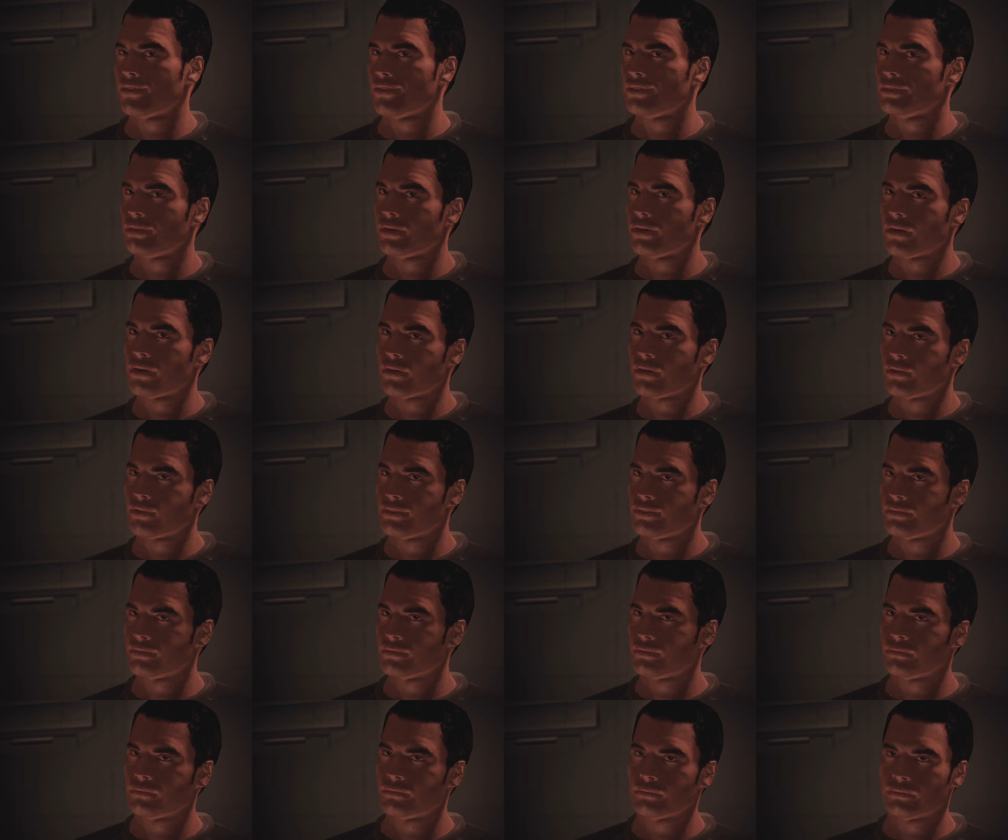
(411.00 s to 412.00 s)
heart.
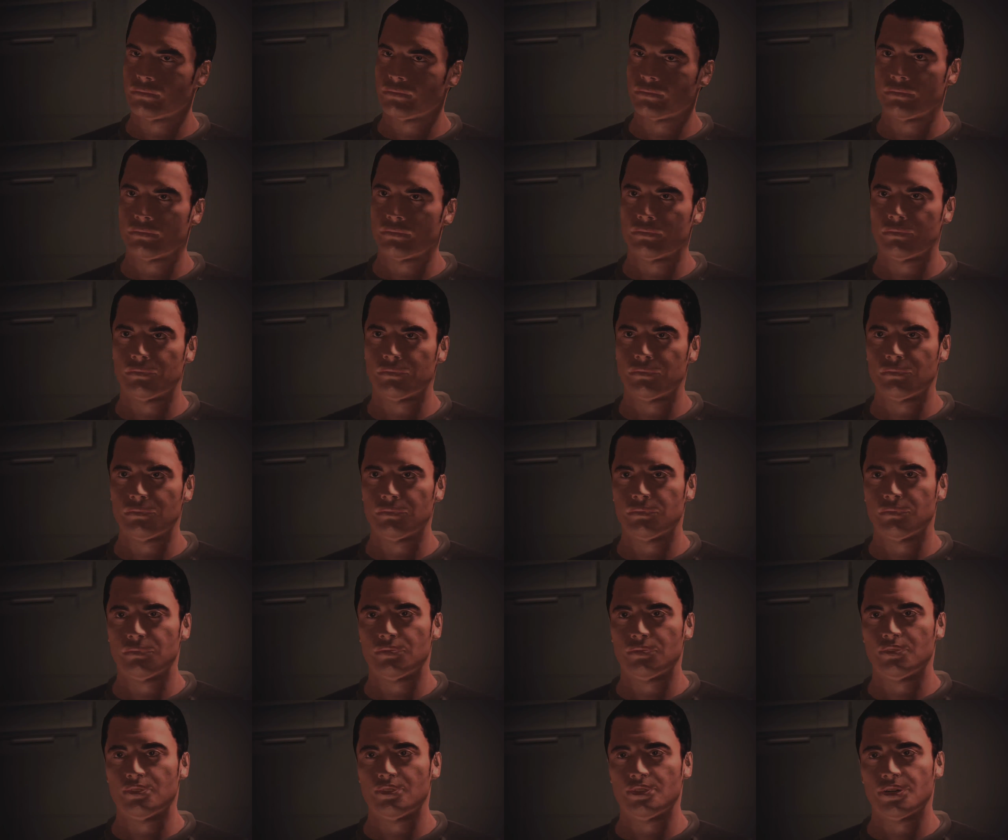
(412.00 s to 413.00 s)

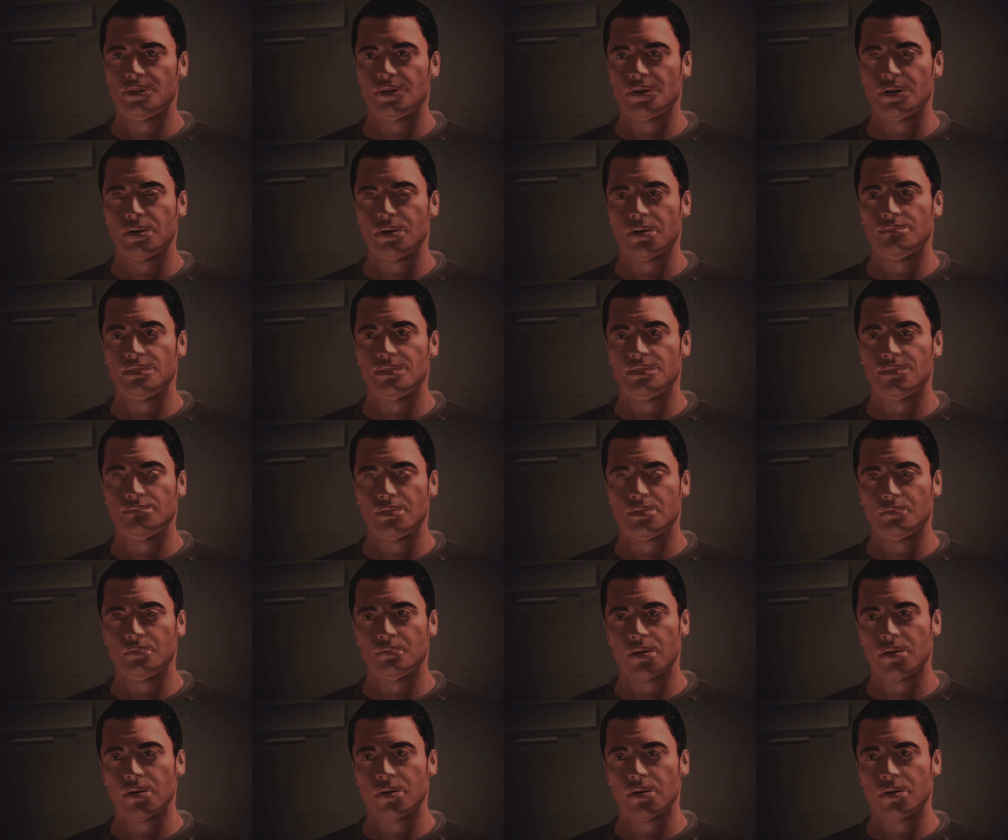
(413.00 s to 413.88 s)
She loved everyone.